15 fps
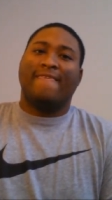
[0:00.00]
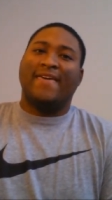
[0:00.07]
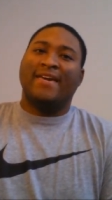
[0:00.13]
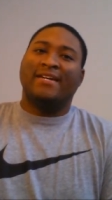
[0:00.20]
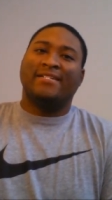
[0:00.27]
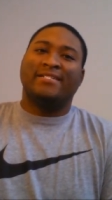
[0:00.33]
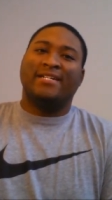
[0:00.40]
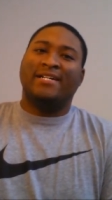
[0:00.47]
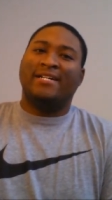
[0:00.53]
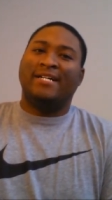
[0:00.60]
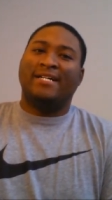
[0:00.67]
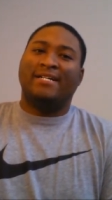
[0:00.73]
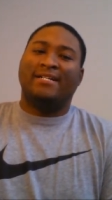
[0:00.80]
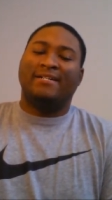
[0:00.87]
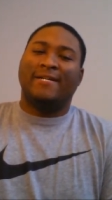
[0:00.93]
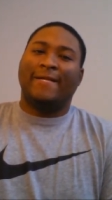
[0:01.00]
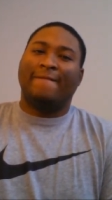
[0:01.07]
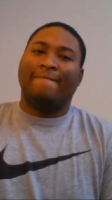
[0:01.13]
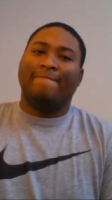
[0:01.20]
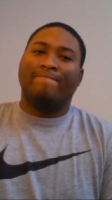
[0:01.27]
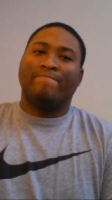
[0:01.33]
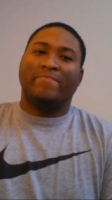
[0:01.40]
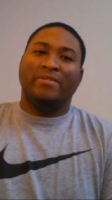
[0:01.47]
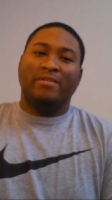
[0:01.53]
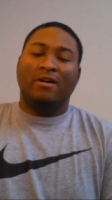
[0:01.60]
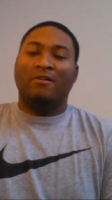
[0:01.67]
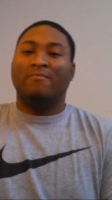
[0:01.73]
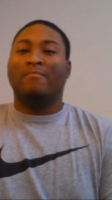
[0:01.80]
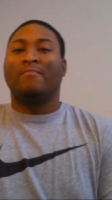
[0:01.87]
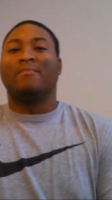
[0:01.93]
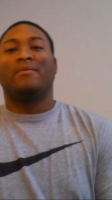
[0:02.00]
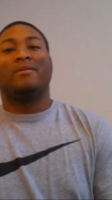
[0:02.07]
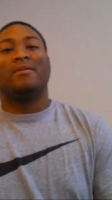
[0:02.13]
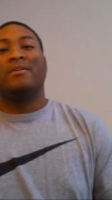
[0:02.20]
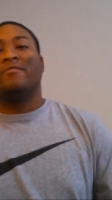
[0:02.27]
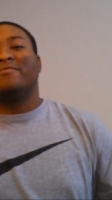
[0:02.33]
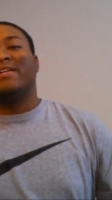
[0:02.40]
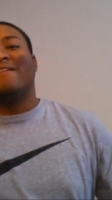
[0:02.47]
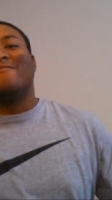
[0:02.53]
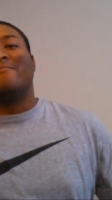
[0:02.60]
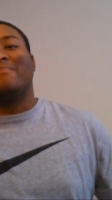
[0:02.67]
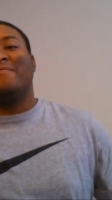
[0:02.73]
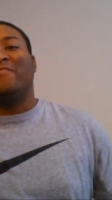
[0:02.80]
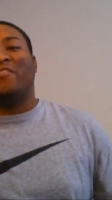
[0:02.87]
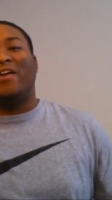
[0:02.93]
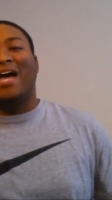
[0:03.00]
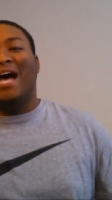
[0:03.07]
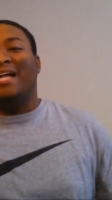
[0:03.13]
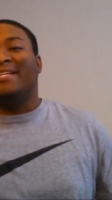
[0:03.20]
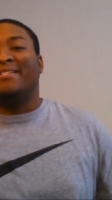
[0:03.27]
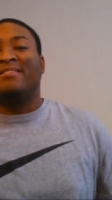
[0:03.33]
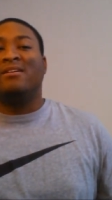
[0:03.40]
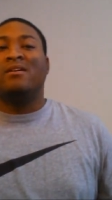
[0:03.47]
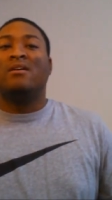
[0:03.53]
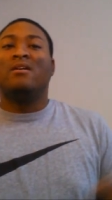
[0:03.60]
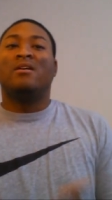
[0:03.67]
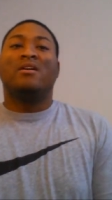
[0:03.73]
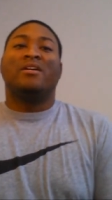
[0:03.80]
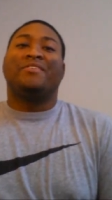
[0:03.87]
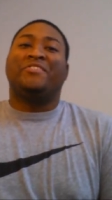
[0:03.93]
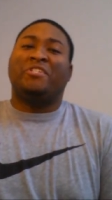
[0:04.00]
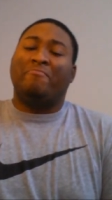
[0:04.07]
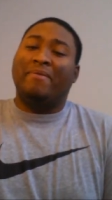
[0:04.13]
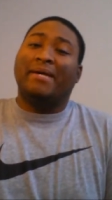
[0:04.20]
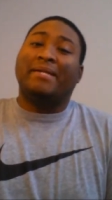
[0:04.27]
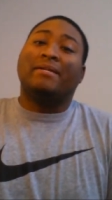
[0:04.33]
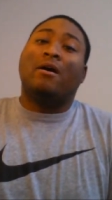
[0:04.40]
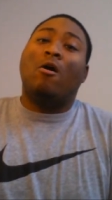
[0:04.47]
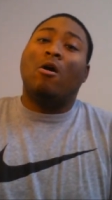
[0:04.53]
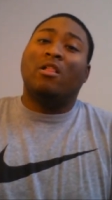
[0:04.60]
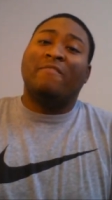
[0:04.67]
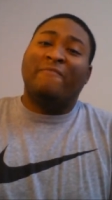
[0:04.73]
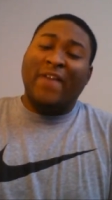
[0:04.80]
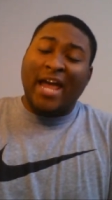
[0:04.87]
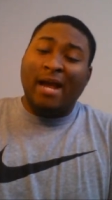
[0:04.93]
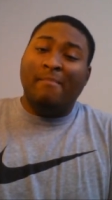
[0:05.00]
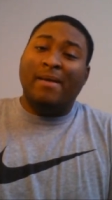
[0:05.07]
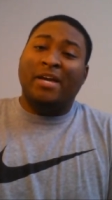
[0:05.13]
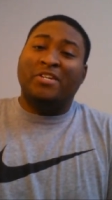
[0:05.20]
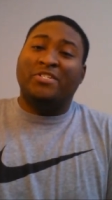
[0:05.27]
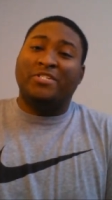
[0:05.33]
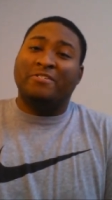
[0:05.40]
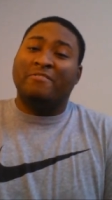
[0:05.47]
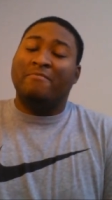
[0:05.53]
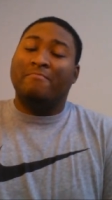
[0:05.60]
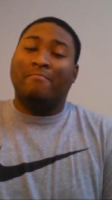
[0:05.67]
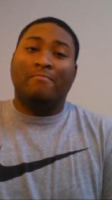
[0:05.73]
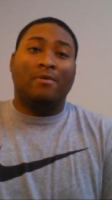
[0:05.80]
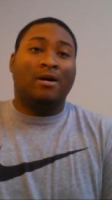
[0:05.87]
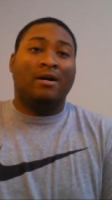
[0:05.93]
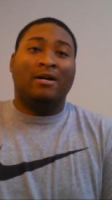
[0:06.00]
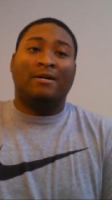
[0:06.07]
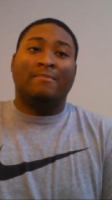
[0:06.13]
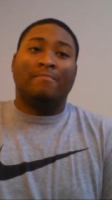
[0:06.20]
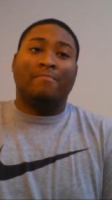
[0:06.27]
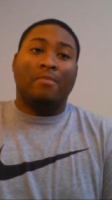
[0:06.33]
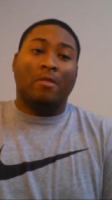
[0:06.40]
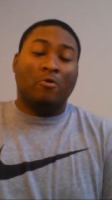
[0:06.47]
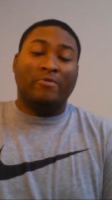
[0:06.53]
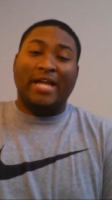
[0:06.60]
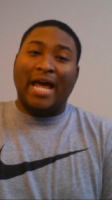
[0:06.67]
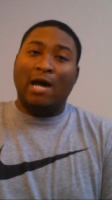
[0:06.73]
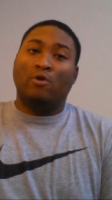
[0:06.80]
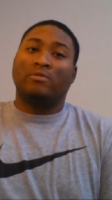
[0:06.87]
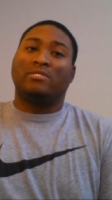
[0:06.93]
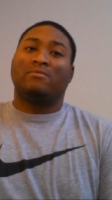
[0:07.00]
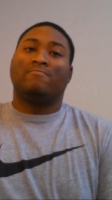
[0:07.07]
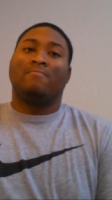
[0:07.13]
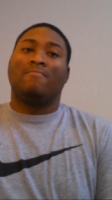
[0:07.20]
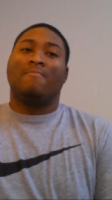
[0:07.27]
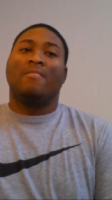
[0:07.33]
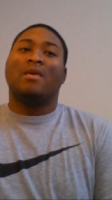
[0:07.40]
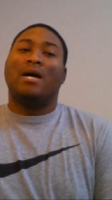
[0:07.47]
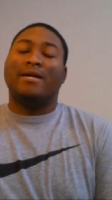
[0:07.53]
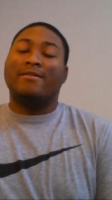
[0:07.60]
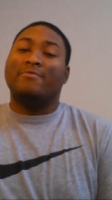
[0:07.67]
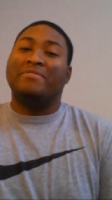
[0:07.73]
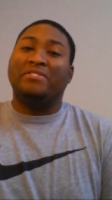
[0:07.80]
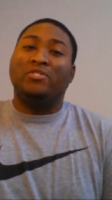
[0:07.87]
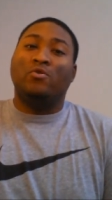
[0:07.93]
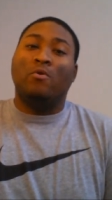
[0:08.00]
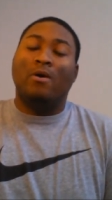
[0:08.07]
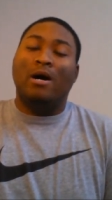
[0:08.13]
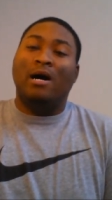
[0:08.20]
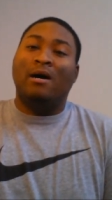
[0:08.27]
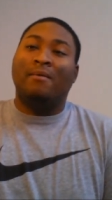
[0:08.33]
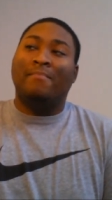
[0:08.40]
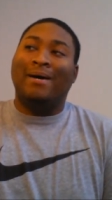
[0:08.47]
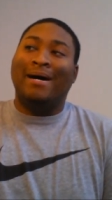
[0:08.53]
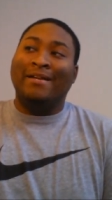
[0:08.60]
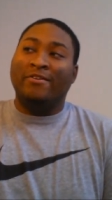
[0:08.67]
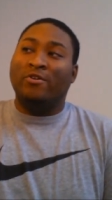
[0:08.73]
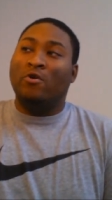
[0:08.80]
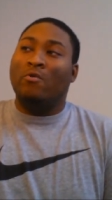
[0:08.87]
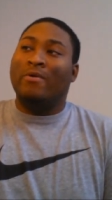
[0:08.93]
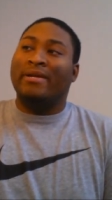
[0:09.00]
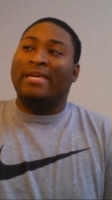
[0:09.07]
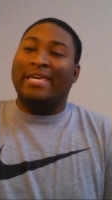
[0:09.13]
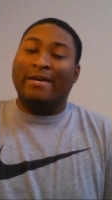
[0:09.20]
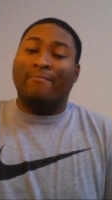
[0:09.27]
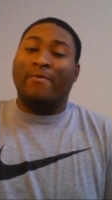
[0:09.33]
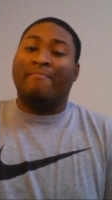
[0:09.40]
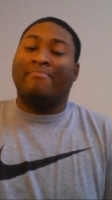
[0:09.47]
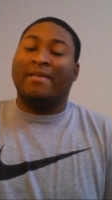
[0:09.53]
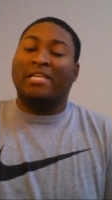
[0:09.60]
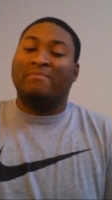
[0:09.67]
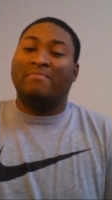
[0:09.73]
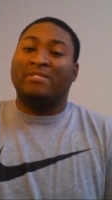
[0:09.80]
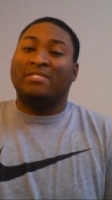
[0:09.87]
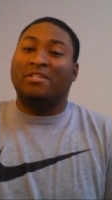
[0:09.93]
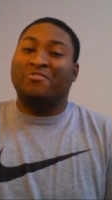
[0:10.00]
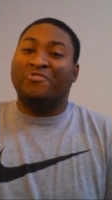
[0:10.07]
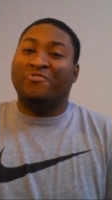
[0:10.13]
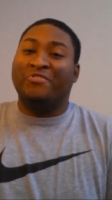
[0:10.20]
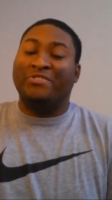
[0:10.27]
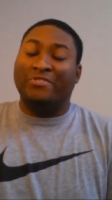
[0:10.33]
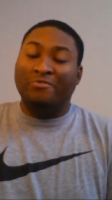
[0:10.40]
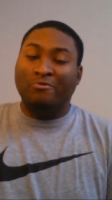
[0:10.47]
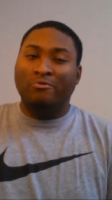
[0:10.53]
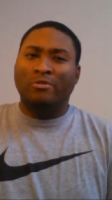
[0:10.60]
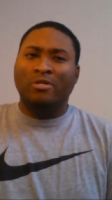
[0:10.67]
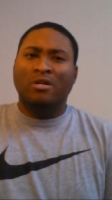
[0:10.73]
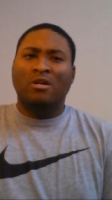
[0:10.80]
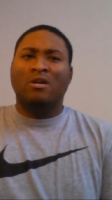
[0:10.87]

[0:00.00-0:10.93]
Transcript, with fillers: and, uh, you know, it'll never be forgotten. He should be in the Hall of Fame next year, um, no doubt. I know he's going um, undergoing hip replacement surgery soon.